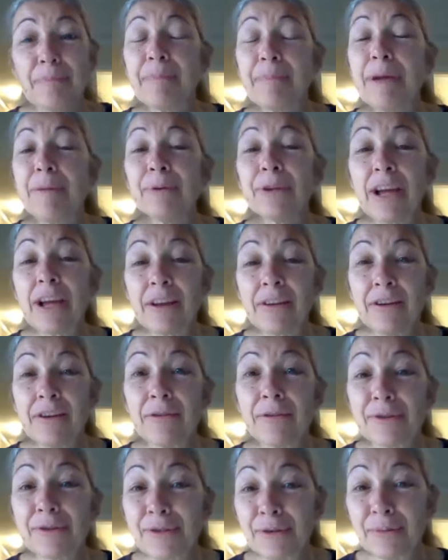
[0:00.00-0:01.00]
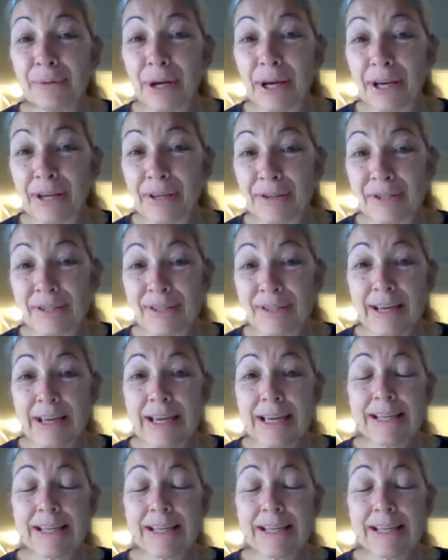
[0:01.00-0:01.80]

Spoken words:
People down here are so nice.